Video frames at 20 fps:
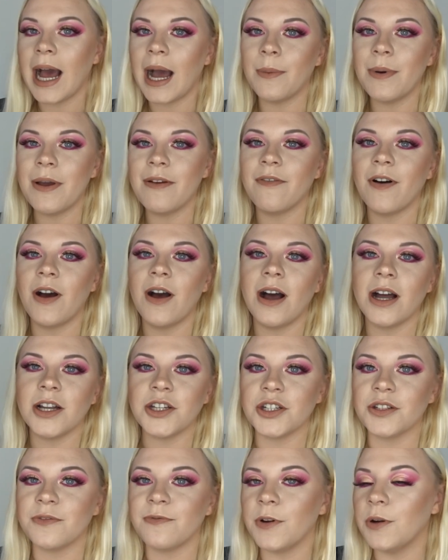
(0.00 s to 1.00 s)
However, I
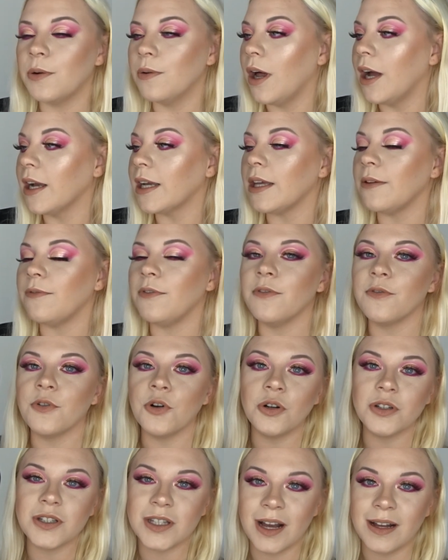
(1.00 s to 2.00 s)
just feel like if you've
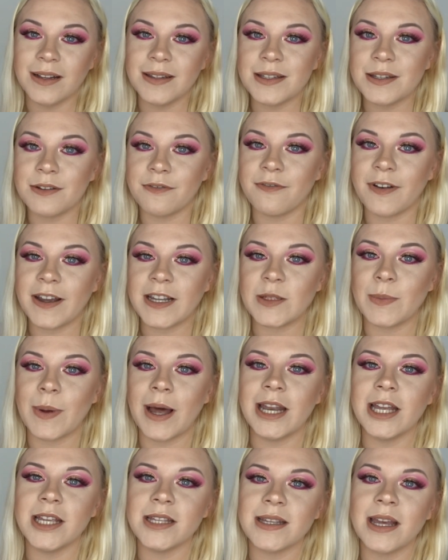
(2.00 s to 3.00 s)
got tons of face
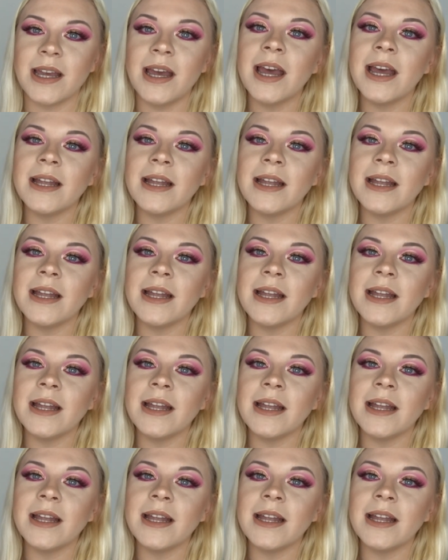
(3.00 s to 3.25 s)
palettes,